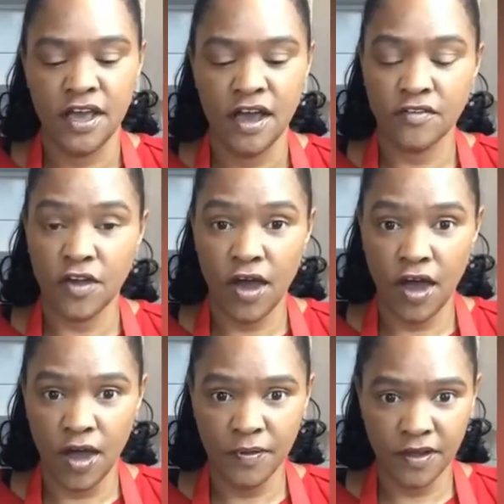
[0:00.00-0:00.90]
I've got
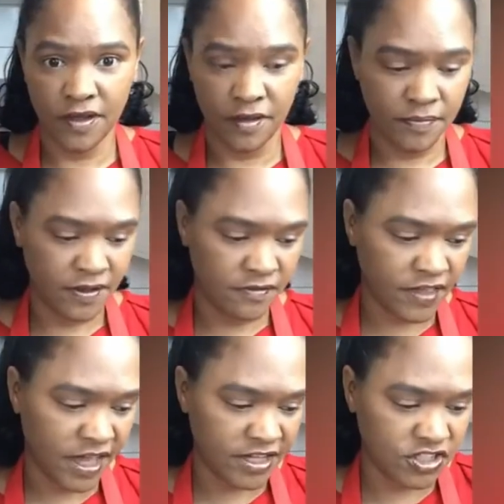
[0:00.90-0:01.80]
half a cup of
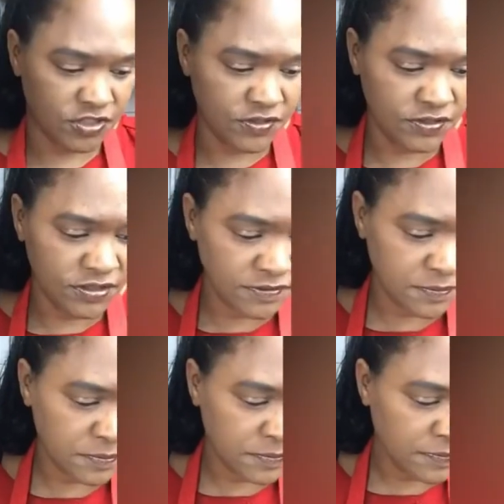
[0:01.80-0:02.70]
cashews.
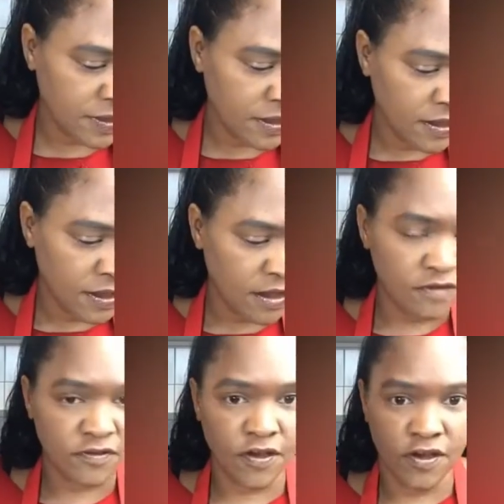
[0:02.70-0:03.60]

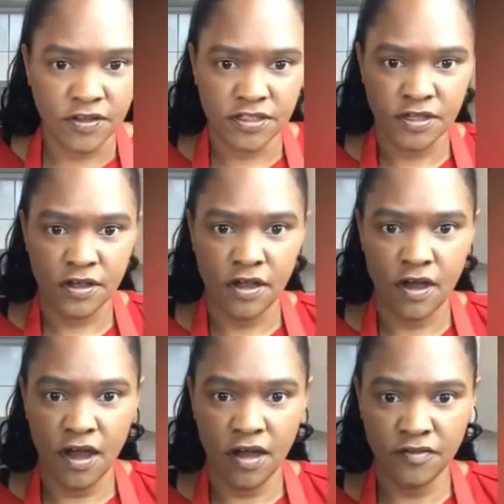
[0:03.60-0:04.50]
I've got
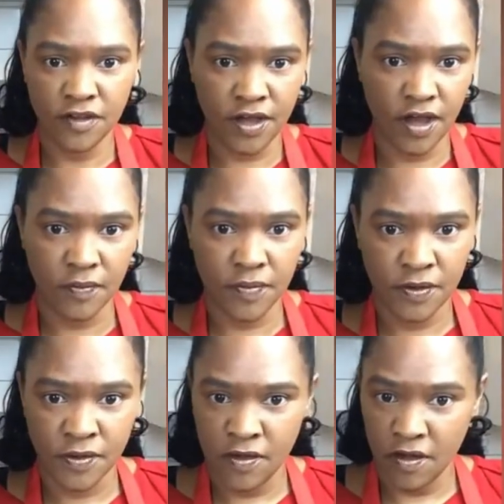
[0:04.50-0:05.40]
half a cup
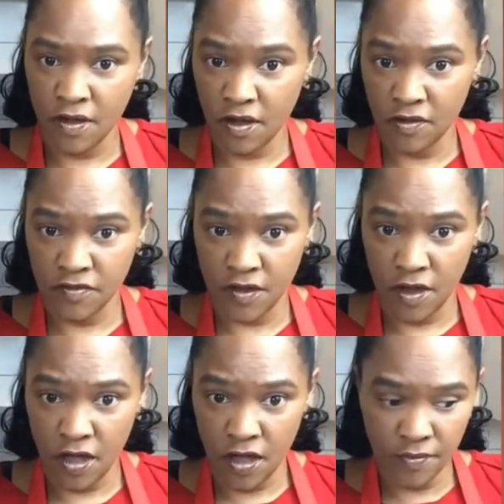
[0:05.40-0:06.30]
of
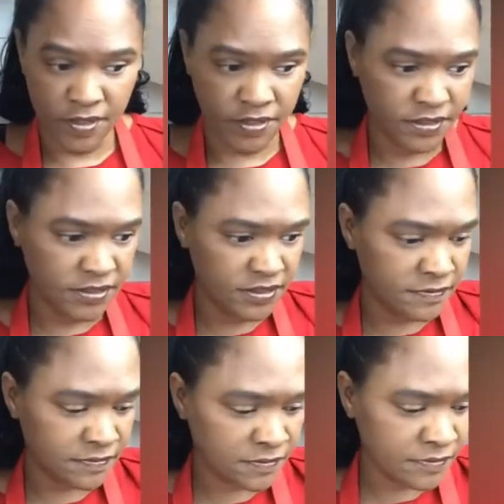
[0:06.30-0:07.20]
almonds.
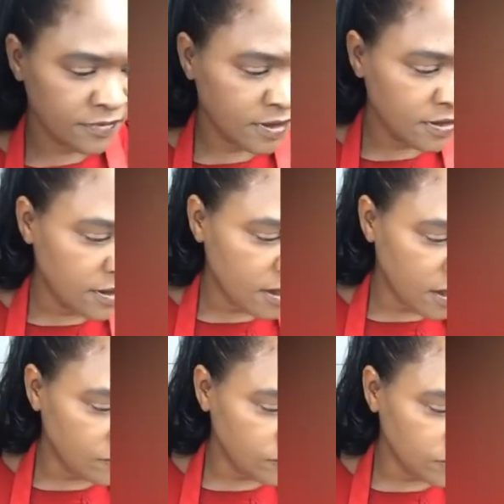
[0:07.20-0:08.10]

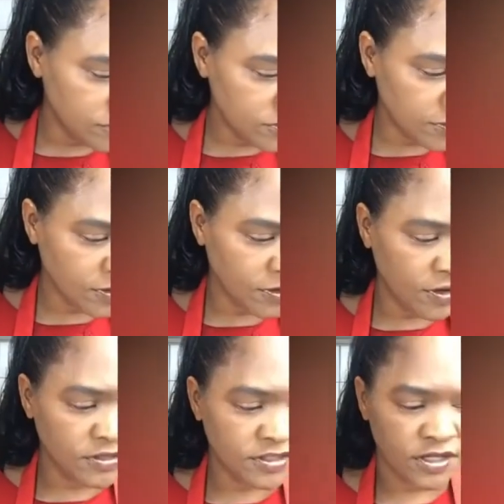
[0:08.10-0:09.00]
I've also
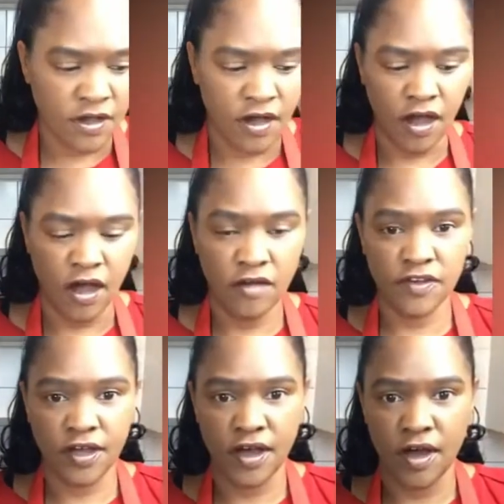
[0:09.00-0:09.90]
got half
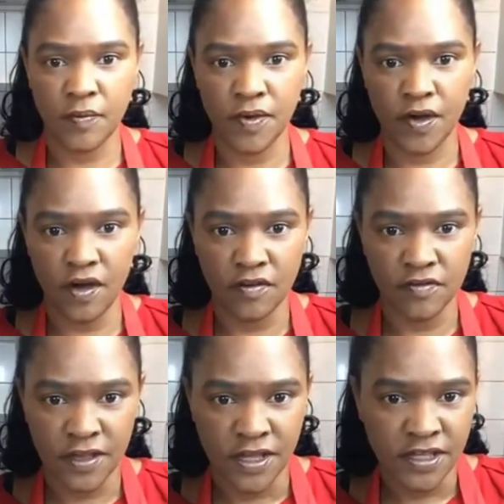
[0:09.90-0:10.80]
a cup of
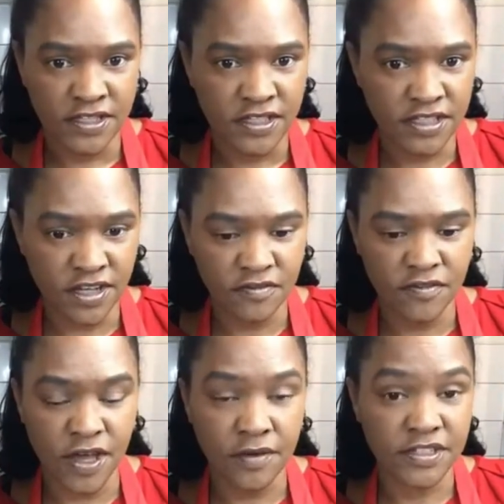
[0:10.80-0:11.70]

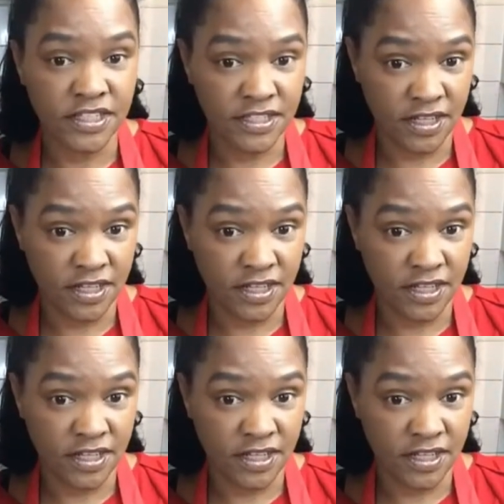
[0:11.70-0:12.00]
sunflower seeds.